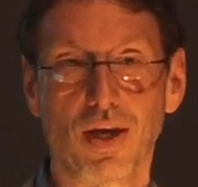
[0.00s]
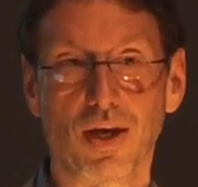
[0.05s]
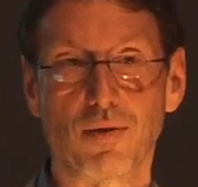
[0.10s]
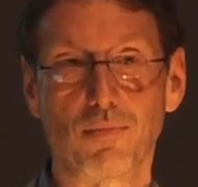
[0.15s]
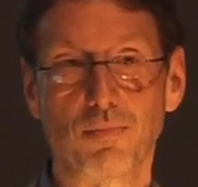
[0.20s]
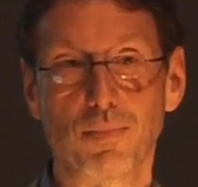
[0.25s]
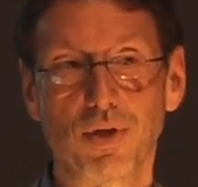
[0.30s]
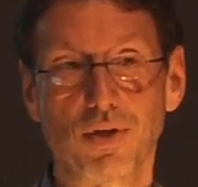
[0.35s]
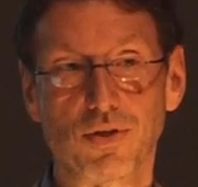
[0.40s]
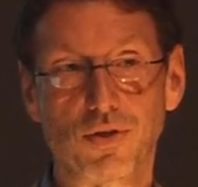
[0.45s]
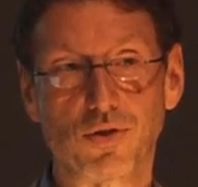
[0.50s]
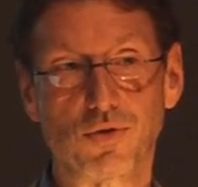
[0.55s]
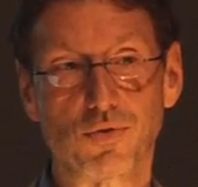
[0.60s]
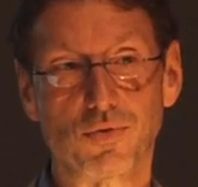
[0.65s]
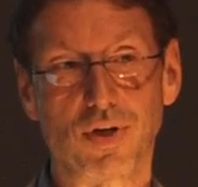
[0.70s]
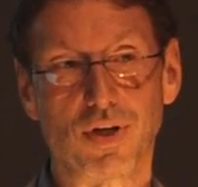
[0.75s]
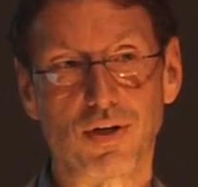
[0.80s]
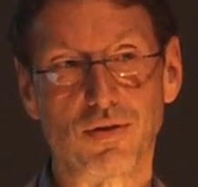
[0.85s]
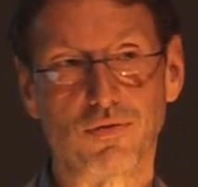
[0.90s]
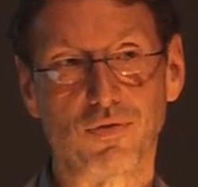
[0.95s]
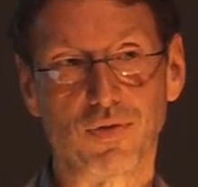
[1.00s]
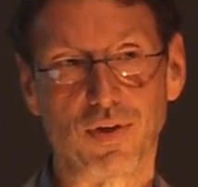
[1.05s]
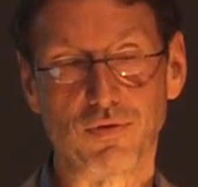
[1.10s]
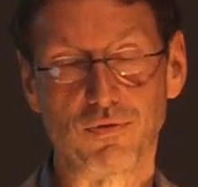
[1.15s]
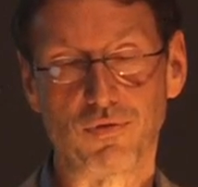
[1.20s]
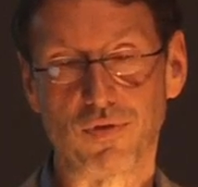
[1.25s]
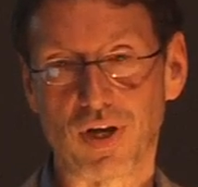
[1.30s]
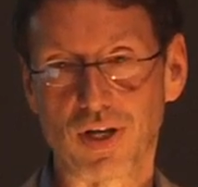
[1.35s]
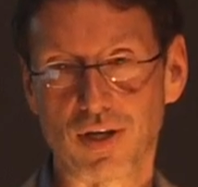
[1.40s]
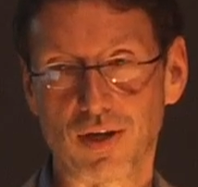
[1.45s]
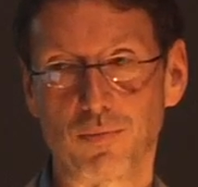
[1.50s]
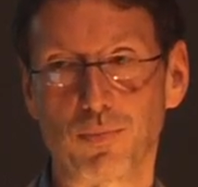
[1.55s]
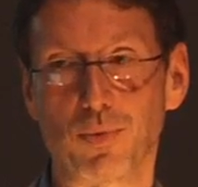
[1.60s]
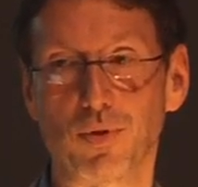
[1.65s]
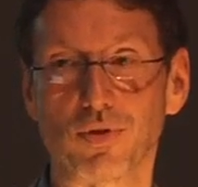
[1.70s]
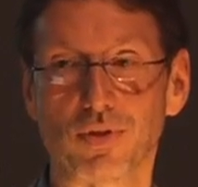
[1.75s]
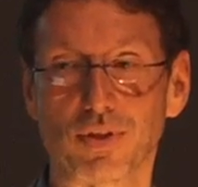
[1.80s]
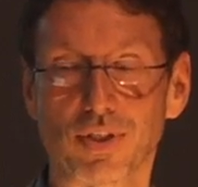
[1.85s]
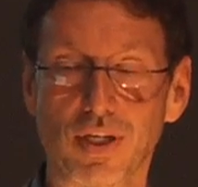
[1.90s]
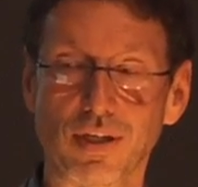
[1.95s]
administratively
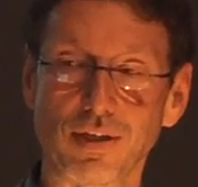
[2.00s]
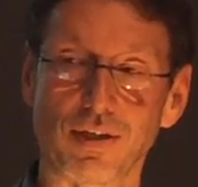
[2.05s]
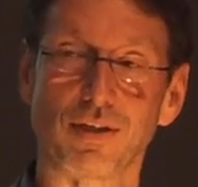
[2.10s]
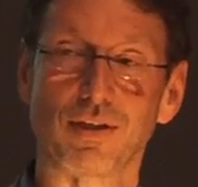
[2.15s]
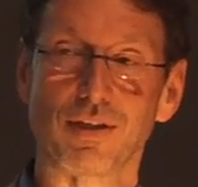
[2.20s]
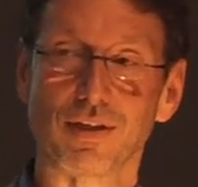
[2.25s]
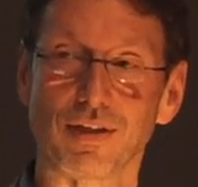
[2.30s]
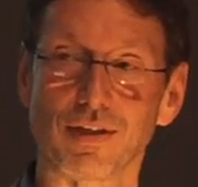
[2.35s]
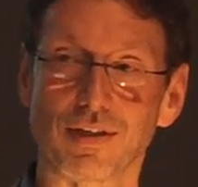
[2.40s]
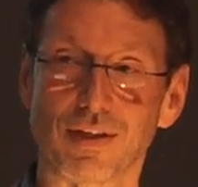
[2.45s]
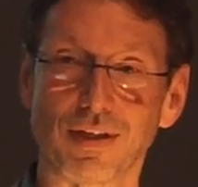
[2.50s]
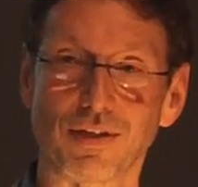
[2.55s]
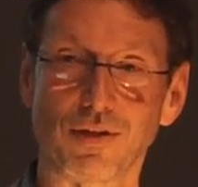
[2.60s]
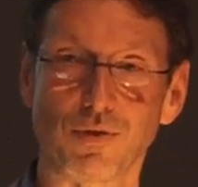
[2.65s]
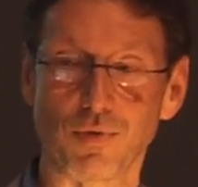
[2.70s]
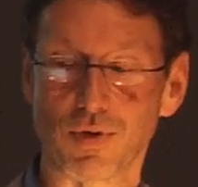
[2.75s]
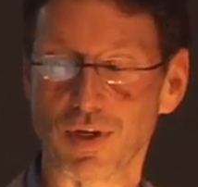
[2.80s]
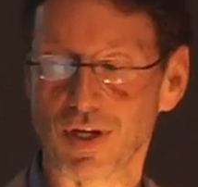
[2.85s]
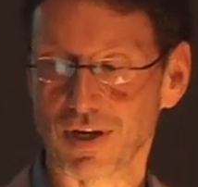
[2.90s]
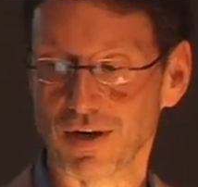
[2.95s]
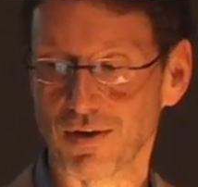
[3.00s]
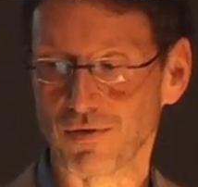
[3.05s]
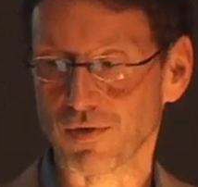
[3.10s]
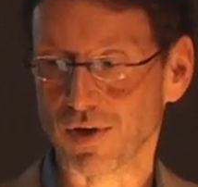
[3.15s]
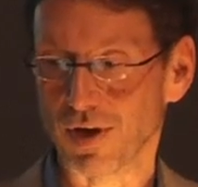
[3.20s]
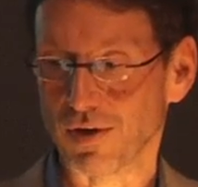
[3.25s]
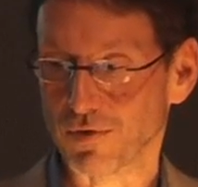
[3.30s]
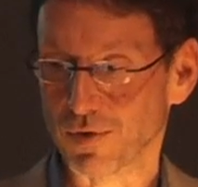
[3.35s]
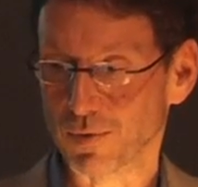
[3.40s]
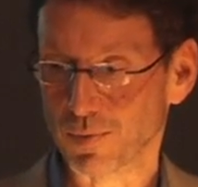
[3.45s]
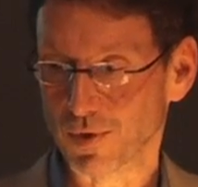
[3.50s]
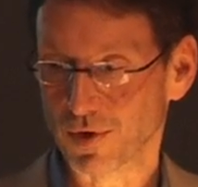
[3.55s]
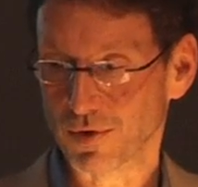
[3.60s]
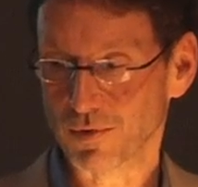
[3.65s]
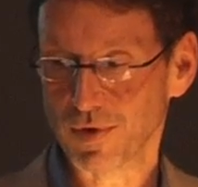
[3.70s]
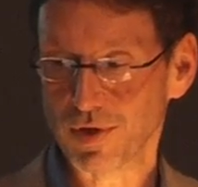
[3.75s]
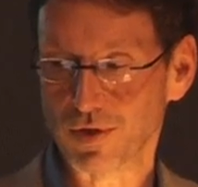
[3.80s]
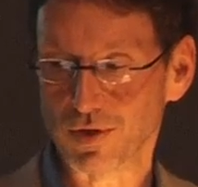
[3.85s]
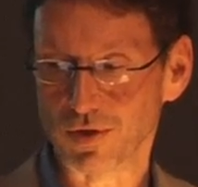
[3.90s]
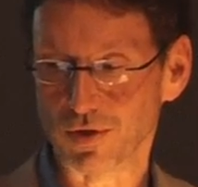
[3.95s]
viable sentences that do not involve the
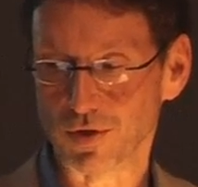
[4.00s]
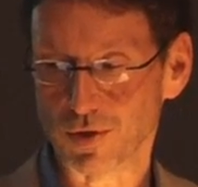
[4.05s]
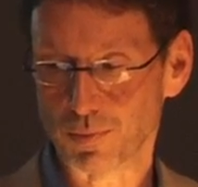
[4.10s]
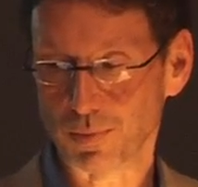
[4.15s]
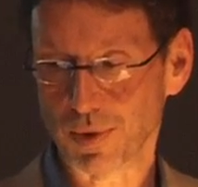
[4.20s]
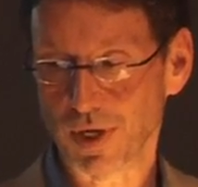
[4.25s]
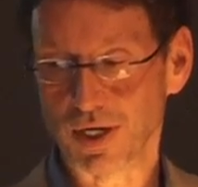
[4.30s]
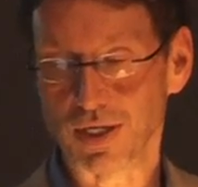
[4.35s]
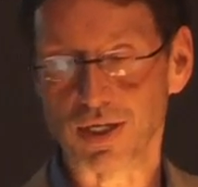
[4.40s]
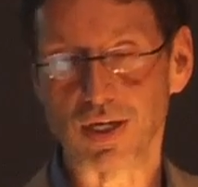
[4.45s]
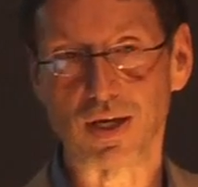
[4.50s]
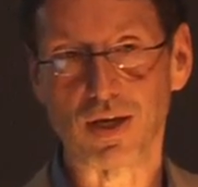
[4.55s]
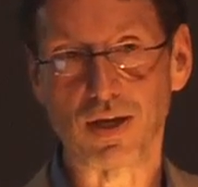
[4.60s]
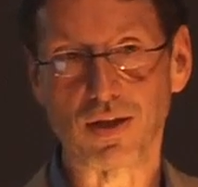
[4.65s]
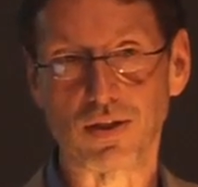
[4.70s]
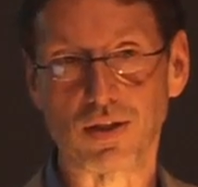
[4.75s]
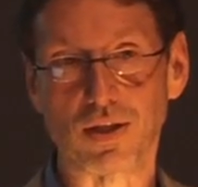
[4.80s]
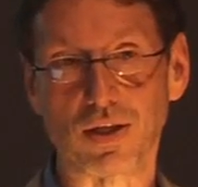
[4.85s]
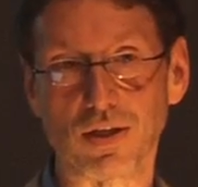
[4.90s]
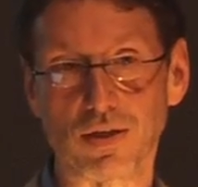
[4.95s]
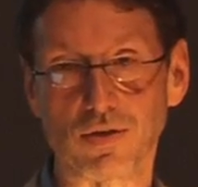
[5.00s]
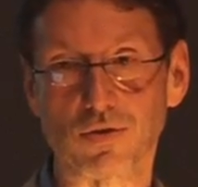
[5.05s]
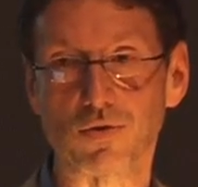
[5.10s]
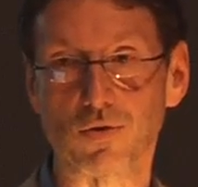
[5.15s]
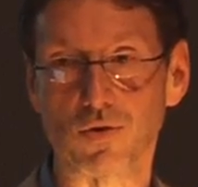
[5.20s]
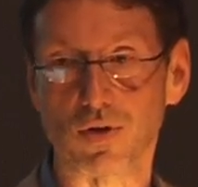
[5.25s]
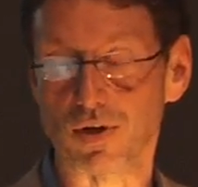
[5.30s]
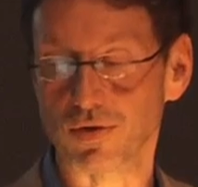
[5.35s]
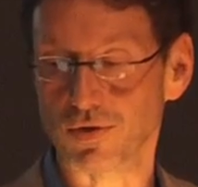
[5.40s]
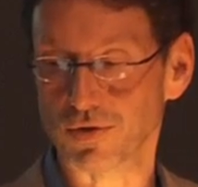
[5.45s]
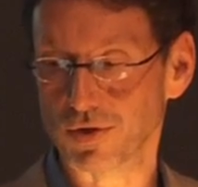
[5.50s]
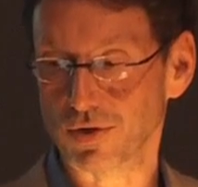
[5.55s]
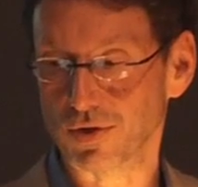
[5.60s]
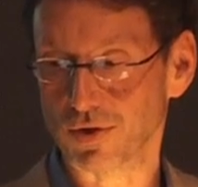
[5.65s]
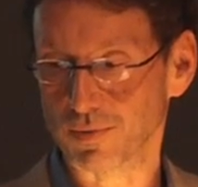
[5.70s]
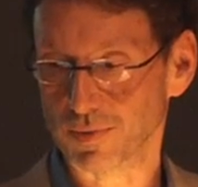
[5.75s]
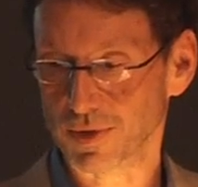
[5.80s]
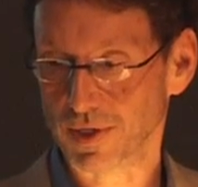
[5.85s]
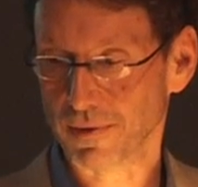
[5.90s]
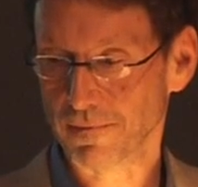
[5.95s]
word research by taking these or other
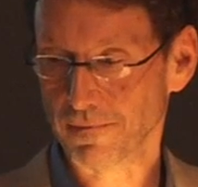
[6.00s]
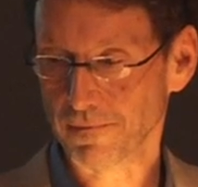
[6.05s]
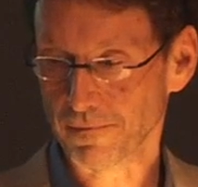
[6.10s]
terms.